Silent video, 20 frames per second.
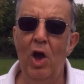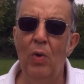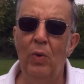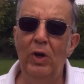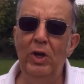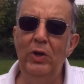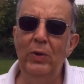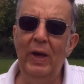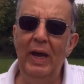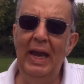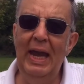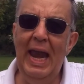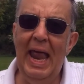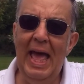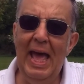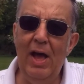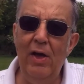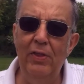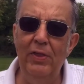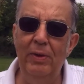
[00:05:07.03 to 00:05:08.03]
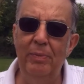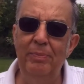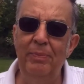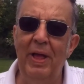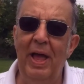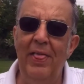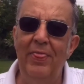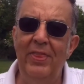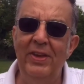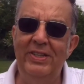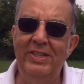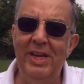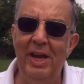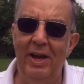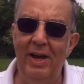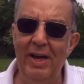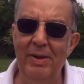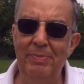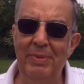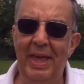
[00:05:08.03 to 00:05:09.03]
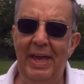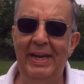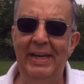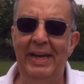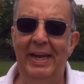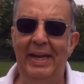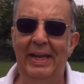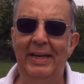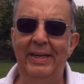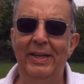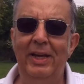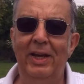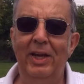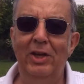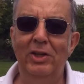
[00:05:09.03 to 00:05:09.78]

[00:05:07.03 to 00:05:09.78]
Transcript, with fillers: Well, you allow them the time they need